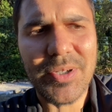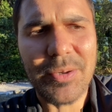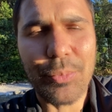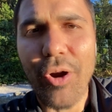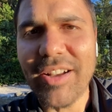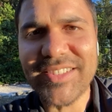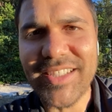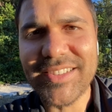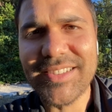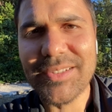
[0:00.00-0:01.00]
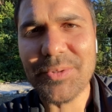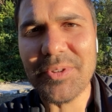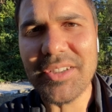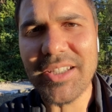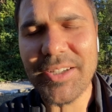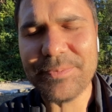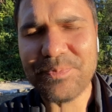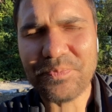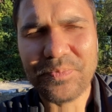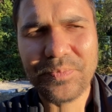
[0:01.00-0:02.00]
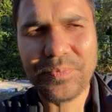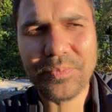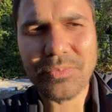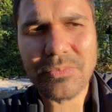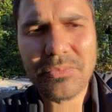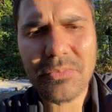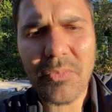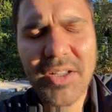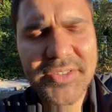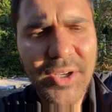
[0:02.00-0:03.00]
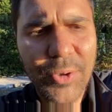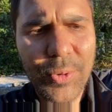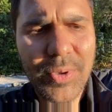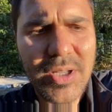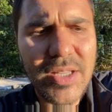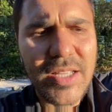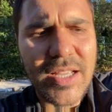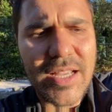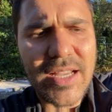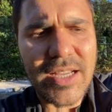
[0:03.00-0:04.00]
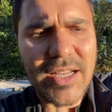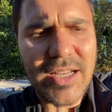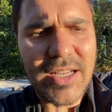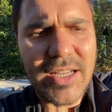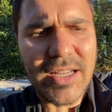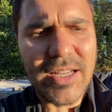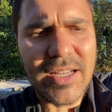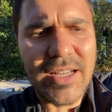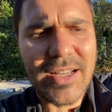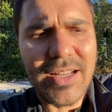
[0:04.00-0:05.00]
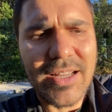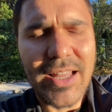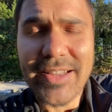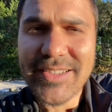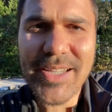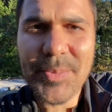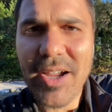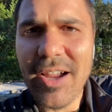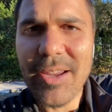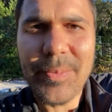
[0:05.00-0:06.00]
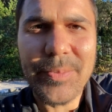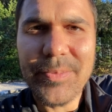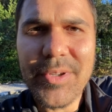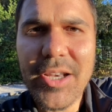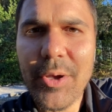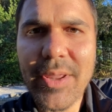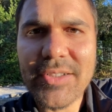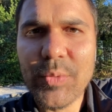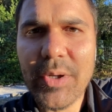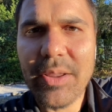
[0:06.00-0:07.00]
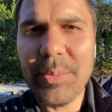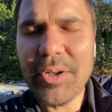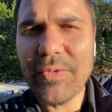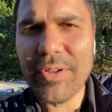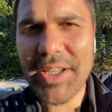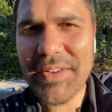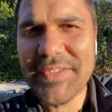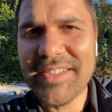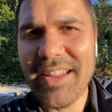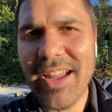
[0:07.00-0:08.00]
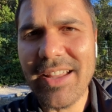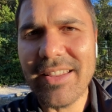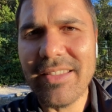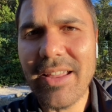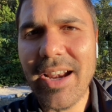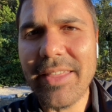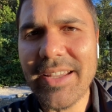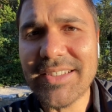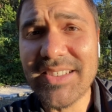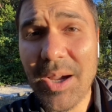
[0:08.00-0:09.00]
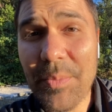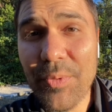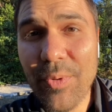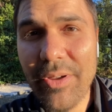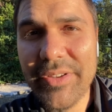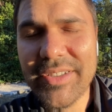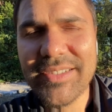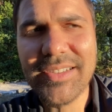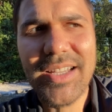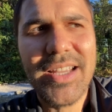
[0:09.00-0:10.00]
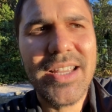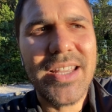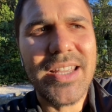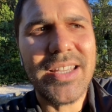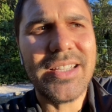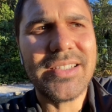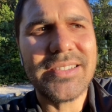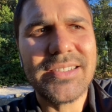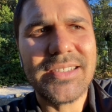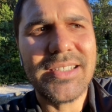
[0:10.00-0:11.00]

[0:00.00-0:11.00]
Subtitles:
process, really. So at the same time, that's one of the beautiful gifts that I think has come through all this, is